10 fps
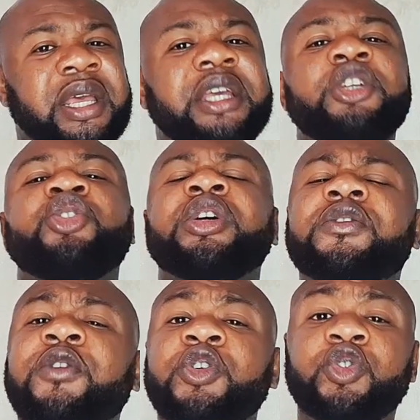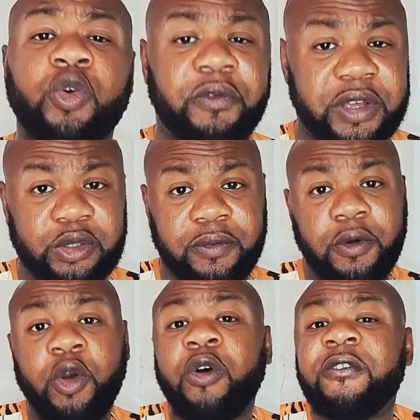is just for you to first of
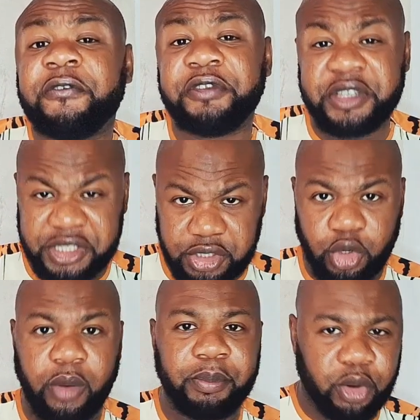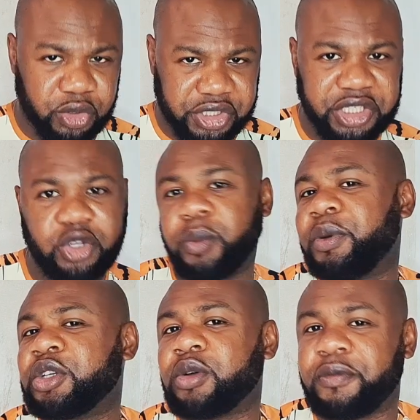all convince your boss in your
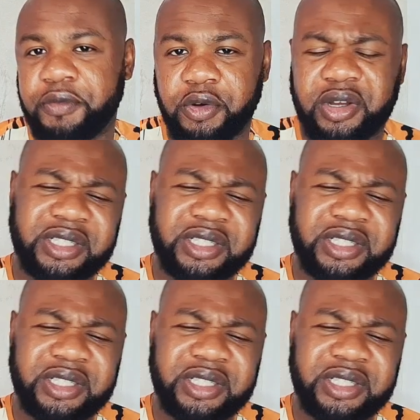place of work.